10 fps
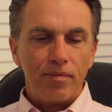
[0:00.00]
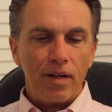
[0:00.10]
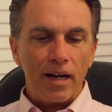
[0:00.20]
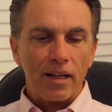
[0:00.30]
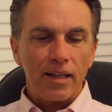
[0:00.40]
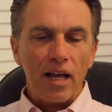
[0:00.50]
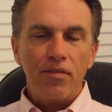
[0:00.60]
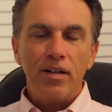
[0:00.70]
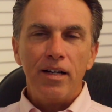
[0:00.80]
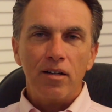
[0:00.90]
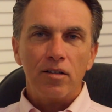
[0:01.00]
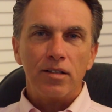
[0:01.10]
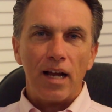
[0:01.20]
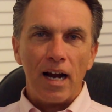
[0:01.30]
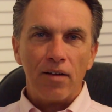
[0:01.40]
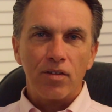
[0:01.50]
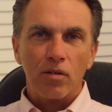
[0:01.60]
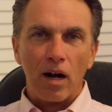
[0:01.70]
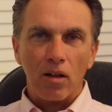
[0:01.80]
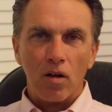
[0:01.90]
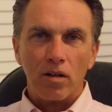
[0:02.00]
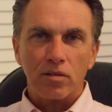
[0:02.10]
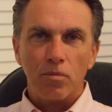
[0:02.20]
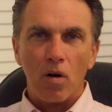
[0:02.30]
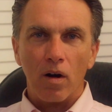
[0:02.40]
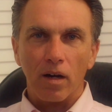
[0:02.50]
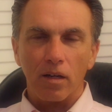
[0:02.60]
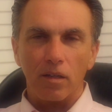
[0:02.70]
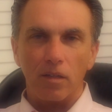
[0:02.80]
And 11 years after I lost Mark,